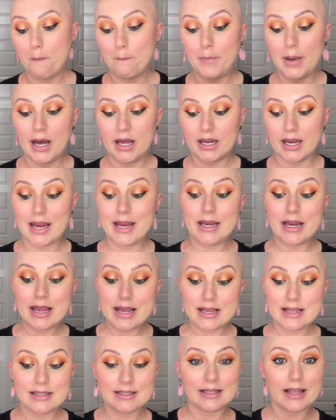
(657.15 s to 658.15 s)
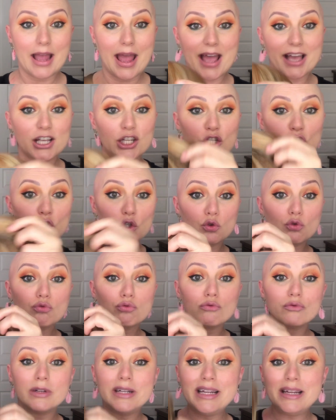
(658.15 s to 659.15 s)
but it is
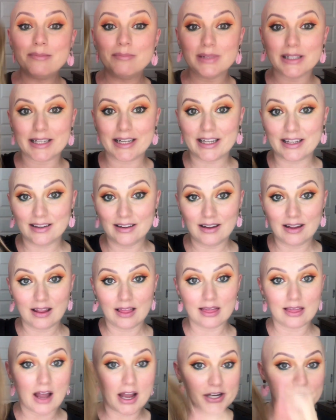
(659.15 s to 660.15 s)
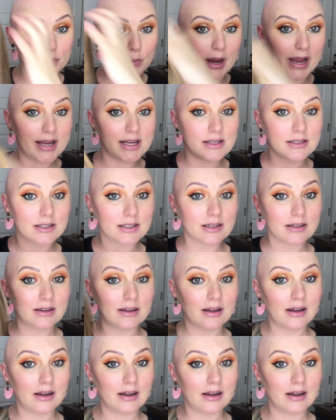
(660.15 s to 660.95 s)
extremely lightweight